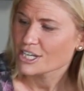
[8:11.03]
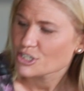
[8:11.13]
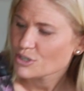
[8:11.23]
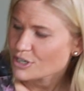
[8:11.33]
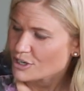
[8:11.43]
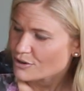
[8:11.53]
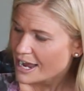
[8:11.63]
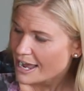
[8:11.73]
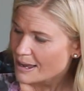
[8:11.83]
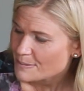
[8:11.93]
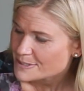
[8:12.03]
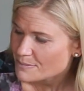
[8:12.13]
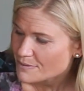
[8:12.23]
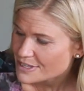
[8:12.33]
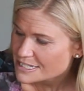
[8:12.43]
So you can grab
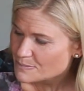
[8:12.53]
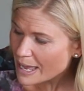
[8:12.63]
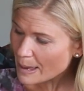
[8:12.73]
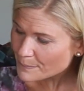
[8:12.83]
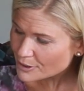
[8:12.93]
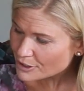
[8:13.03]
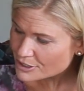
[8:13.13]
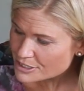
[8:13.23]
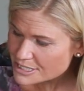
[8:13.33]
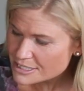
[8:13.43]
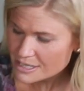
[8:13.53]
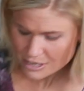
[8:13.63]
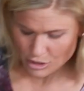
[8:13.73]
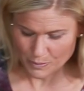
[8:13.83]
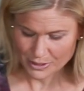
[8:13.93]
some of these peppers,
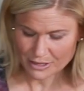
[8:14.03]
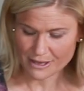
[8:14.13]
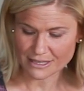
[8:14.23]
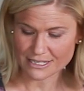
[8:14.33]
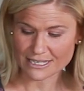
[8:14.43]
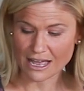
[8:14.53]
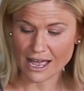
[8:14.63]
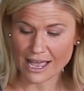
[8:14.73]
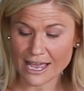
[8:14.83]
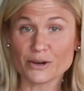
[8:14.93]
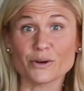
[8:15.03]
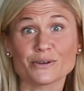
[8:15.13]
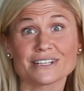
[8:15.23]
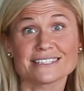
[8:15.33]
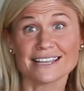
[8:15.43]
you could put them on the side or you
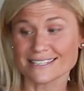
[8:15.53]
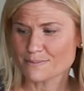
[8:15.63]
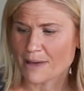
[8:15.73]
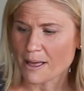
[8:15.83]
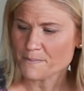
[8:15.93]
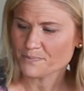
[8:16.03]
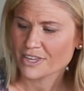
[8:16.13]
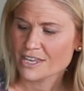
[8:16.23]
could dice them up.